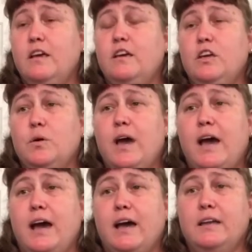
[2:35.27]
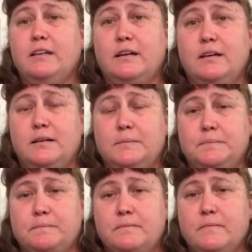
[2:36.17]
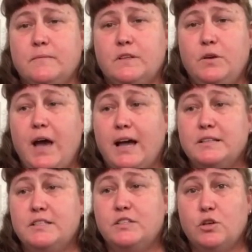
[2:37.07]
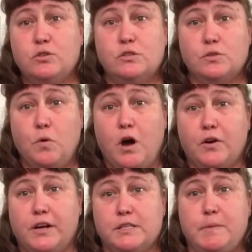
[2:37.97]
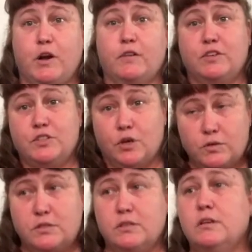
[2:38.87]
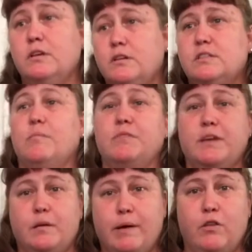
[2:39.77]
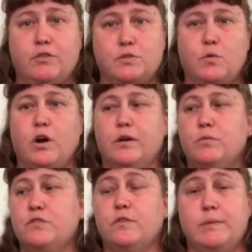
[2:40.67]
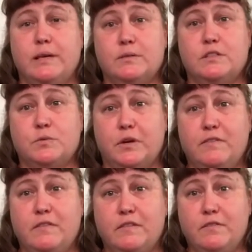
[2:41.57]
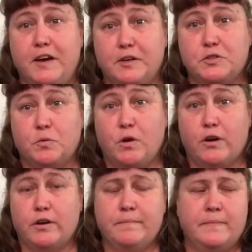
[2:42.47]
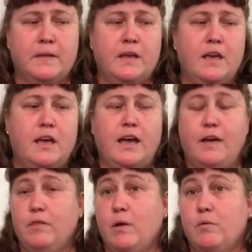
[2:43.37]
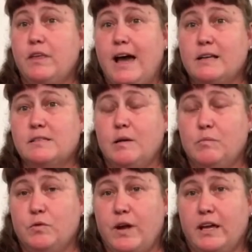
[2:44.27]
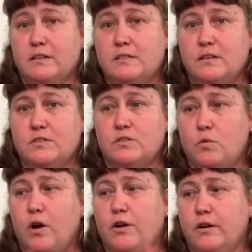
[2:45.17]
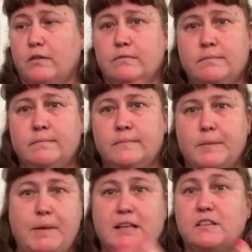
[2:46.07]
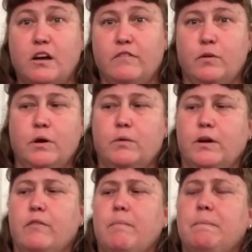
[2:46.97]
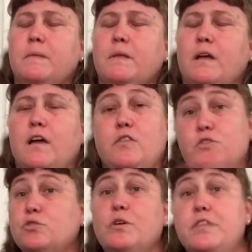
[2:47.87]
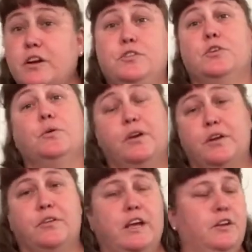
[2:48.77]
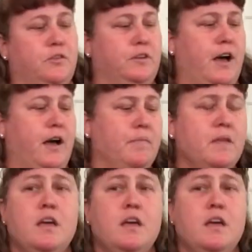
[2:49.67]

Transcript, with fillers: You had um, you had to toast the squadron as part of your toast. Something about the squadron, which for me was the 25th Fighter Squadron, and they were the Assam Draggins. That's the squadron mascot, if you will, whatever. And there's a story there too, another day, another time.